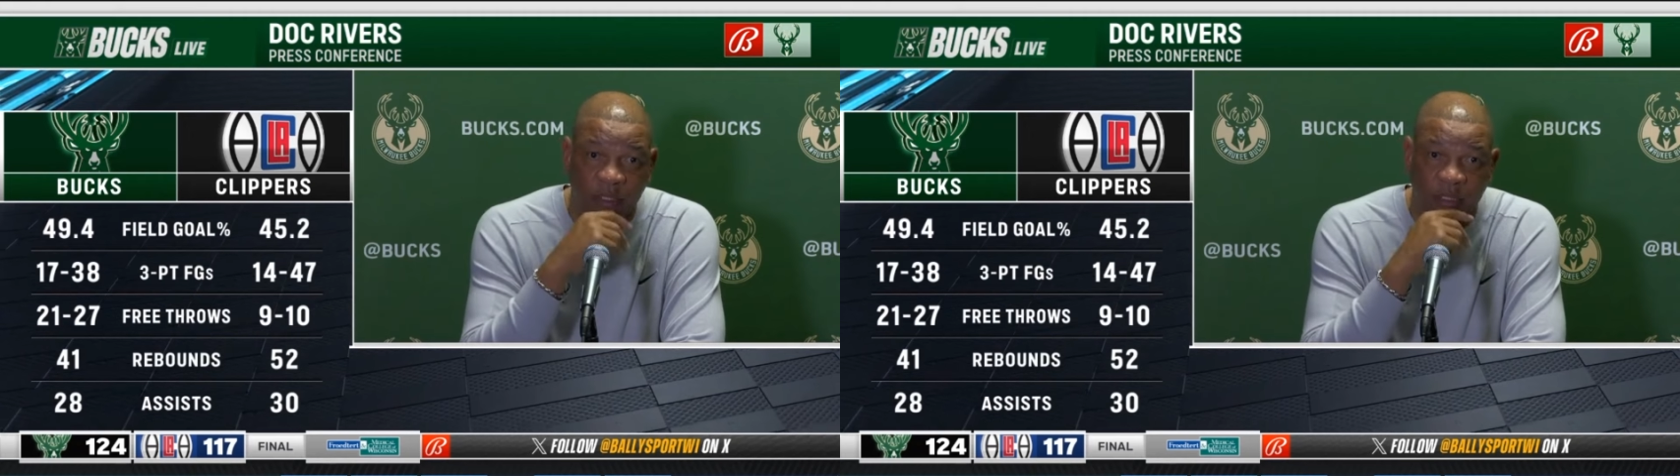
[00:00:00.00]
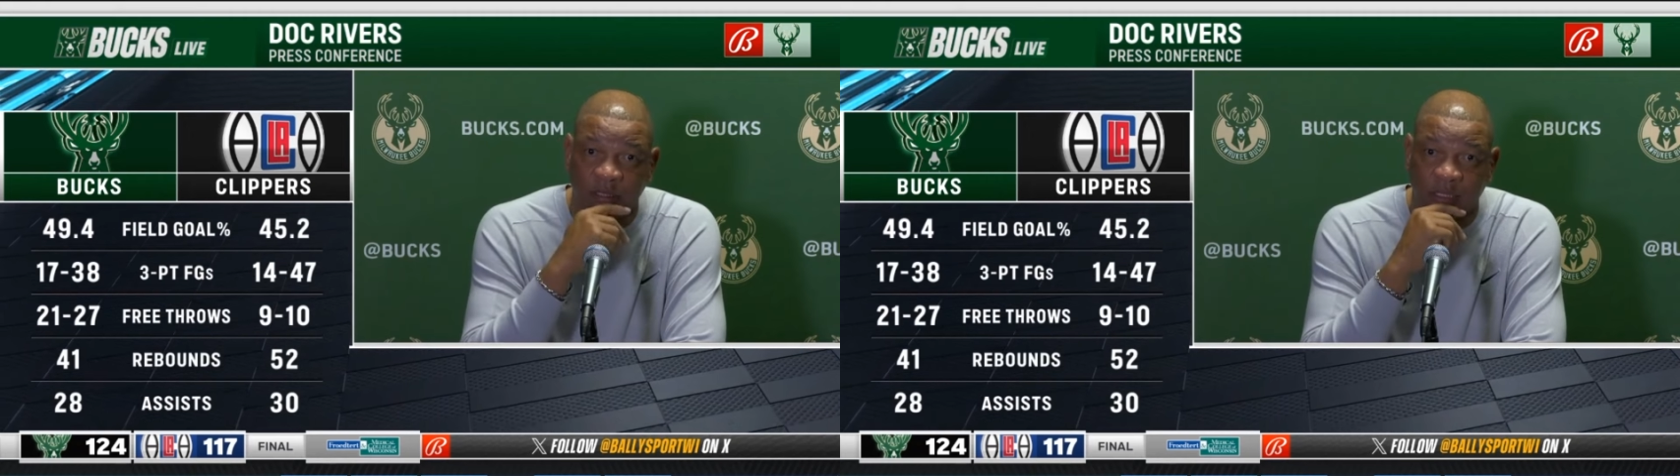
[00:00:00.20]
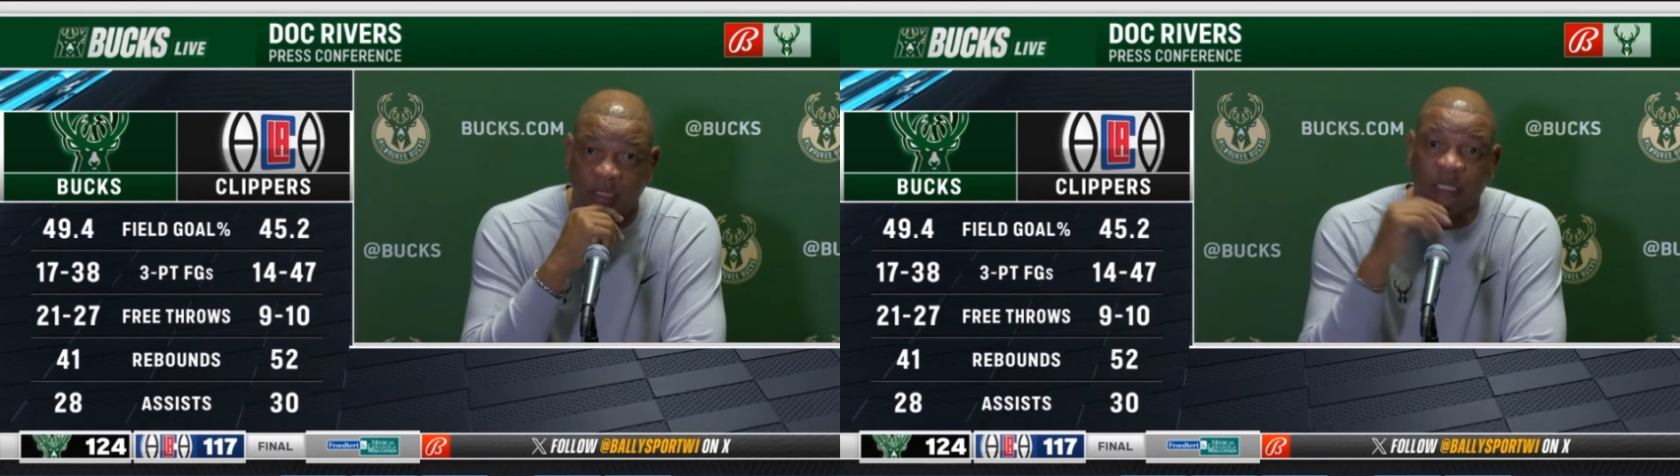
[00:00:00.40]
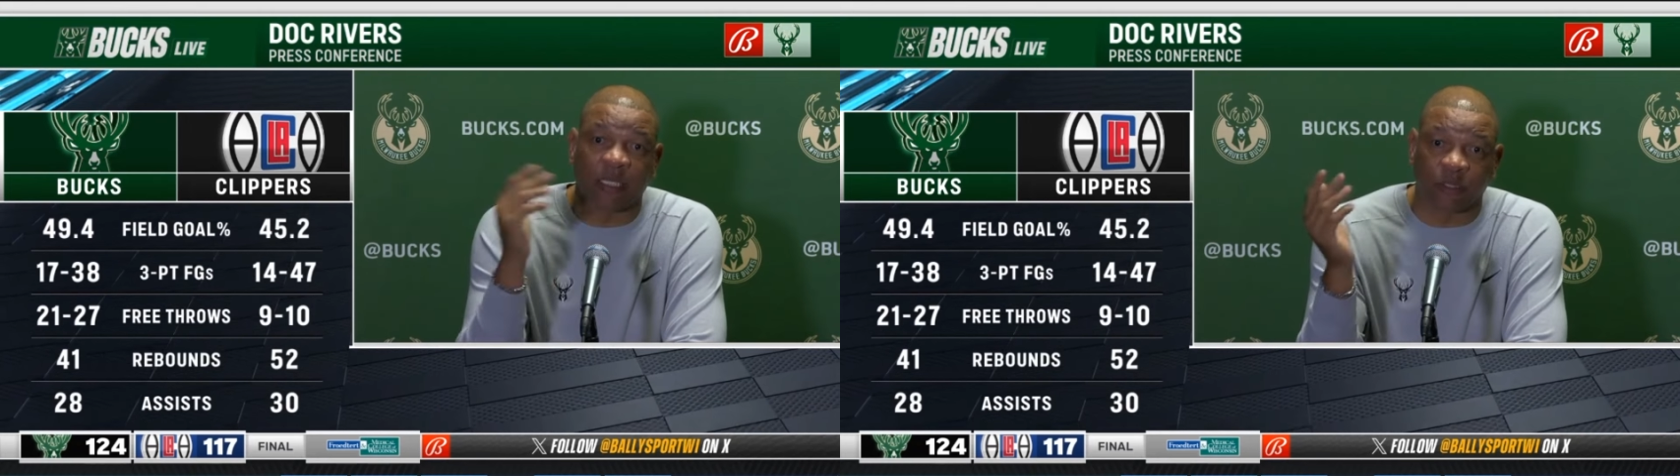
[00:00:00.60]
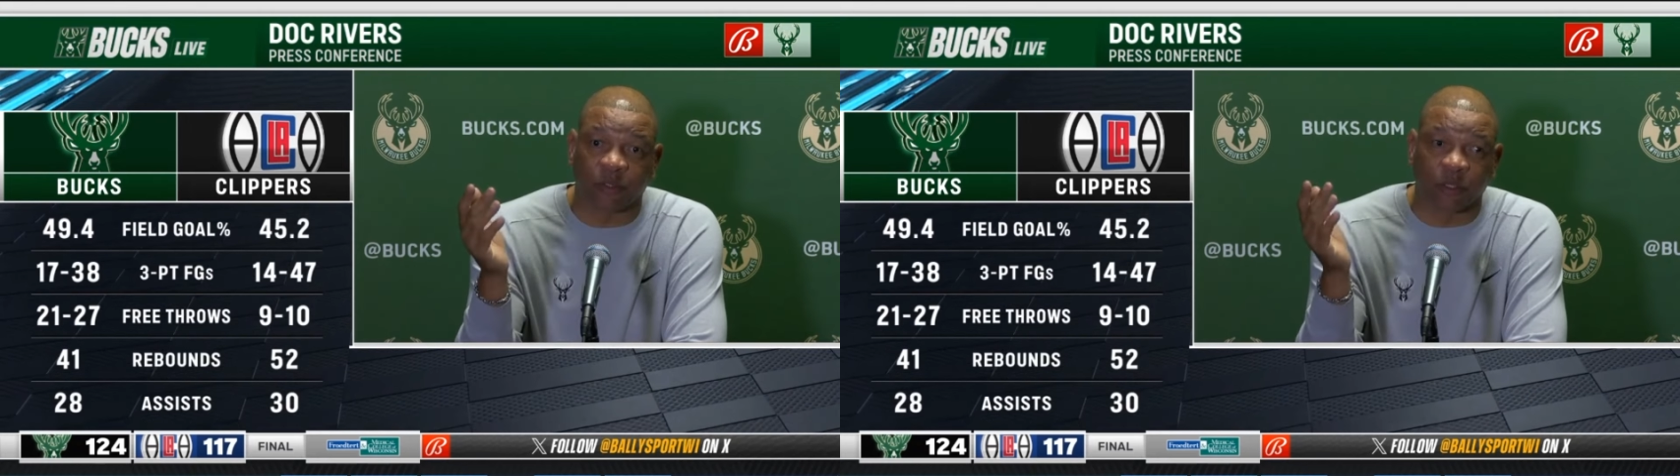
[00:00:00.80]
It's going to
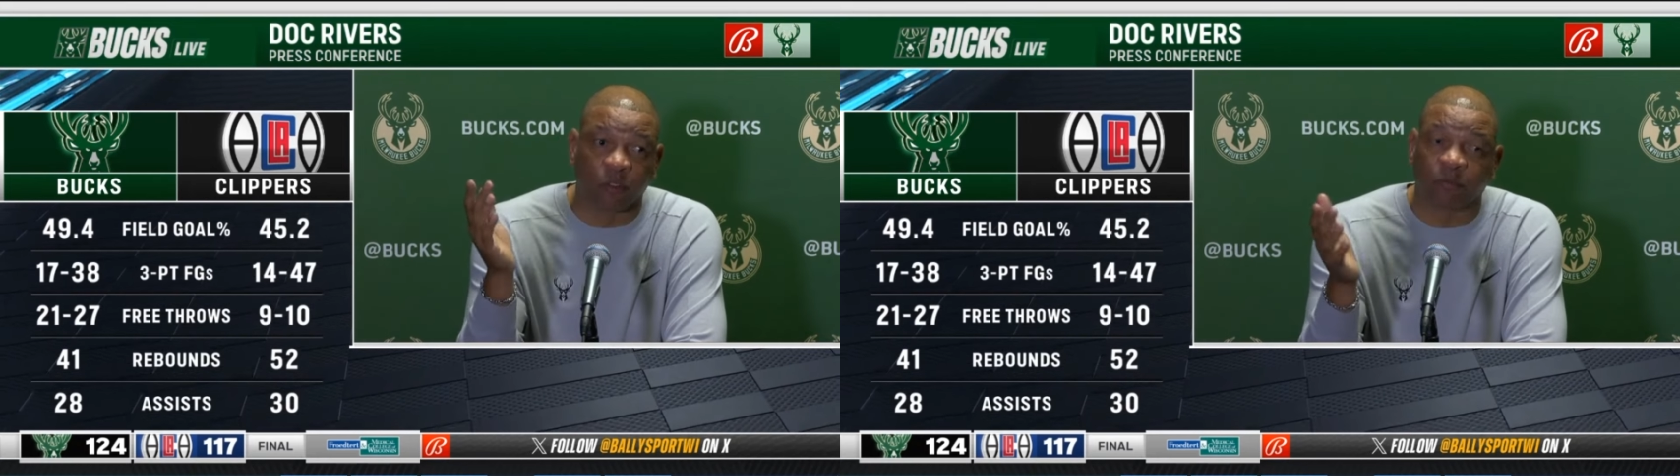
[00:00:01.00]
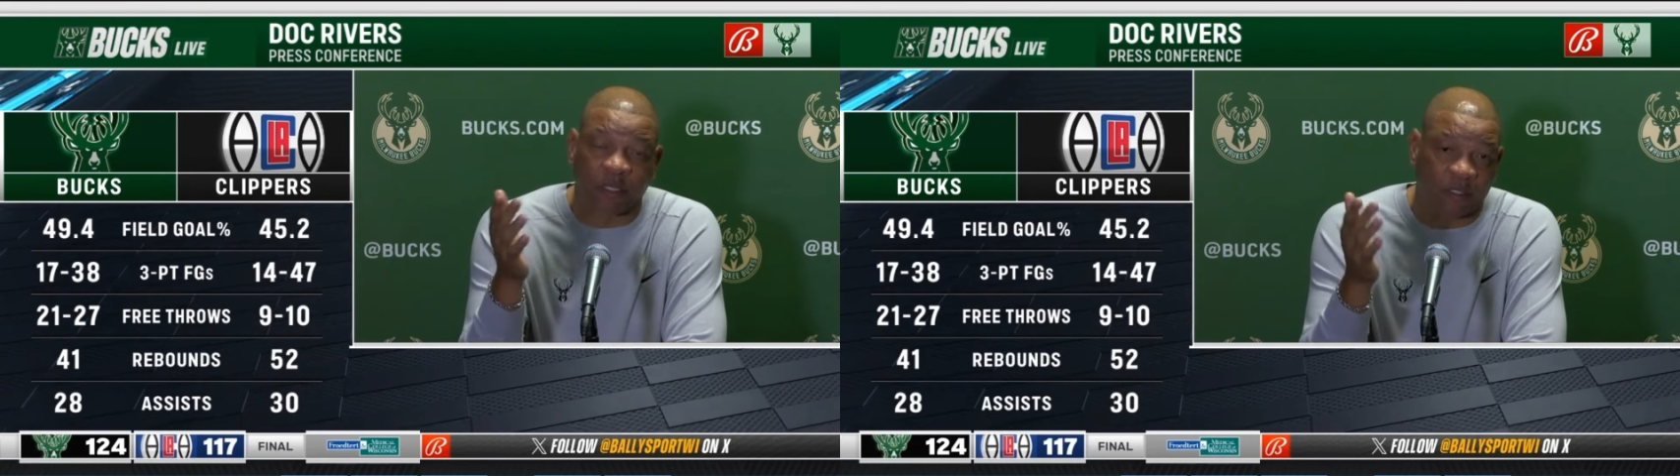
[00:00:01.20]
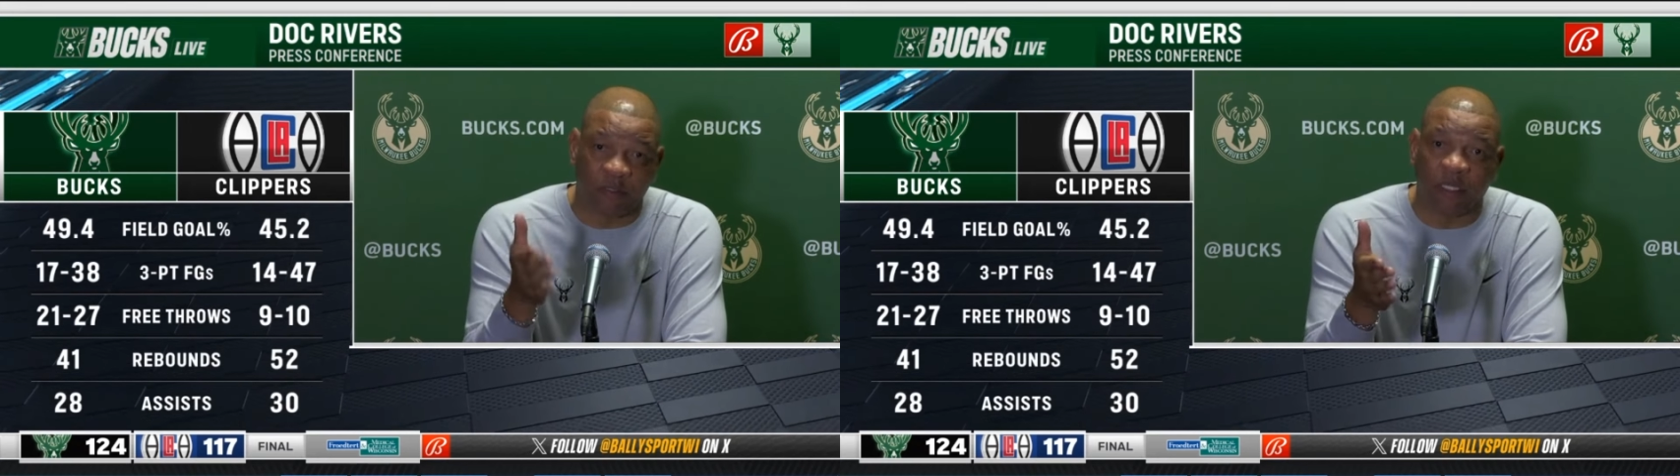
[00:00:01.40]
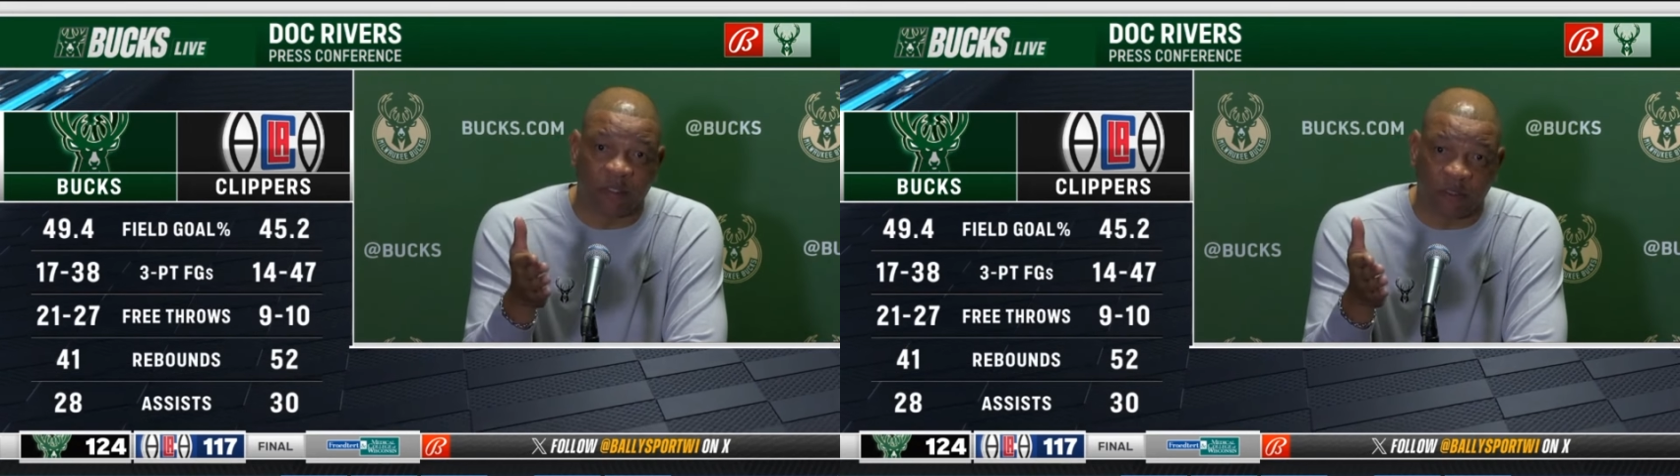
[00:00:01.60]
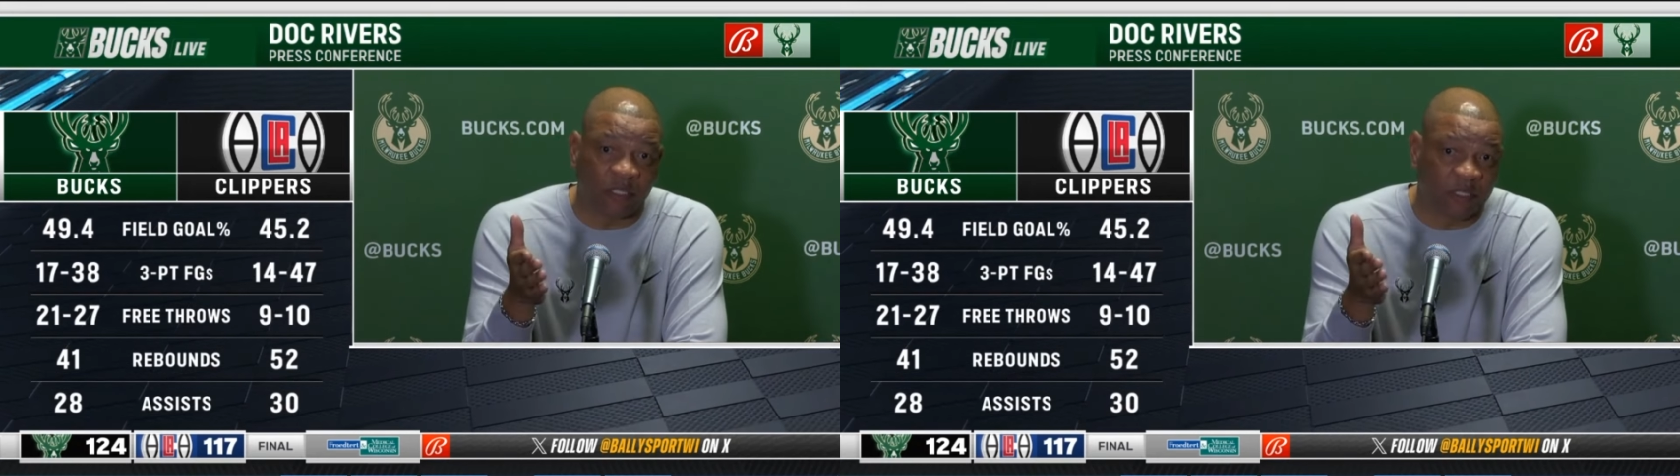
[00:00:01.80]
take a third player on the
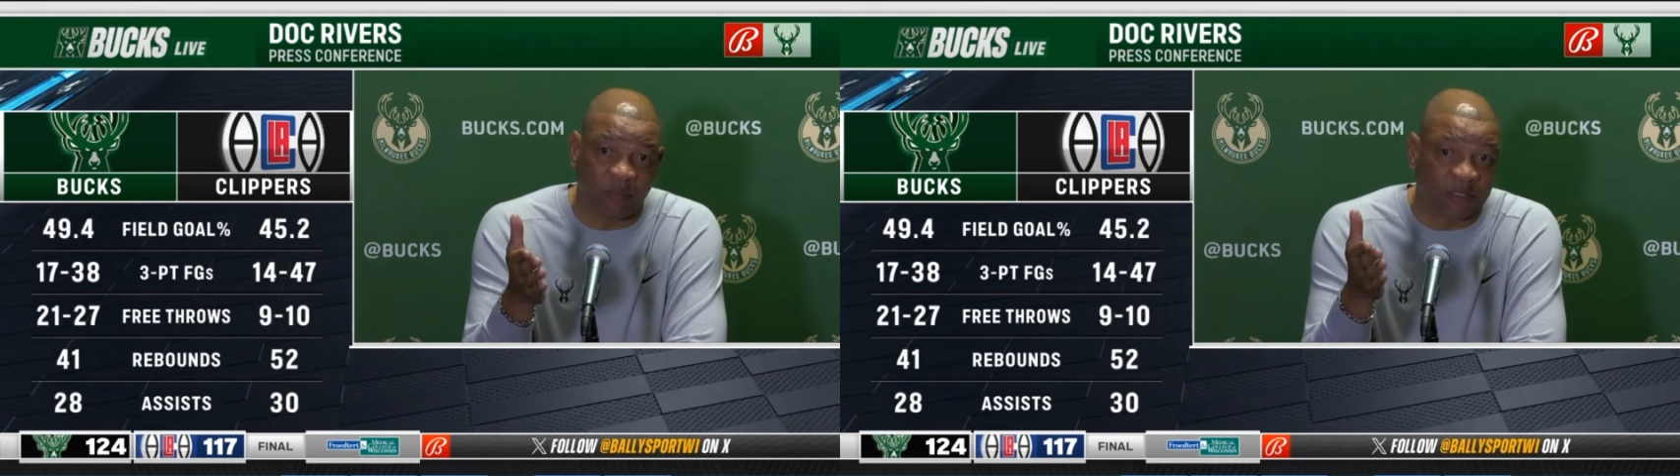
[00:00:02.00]
other team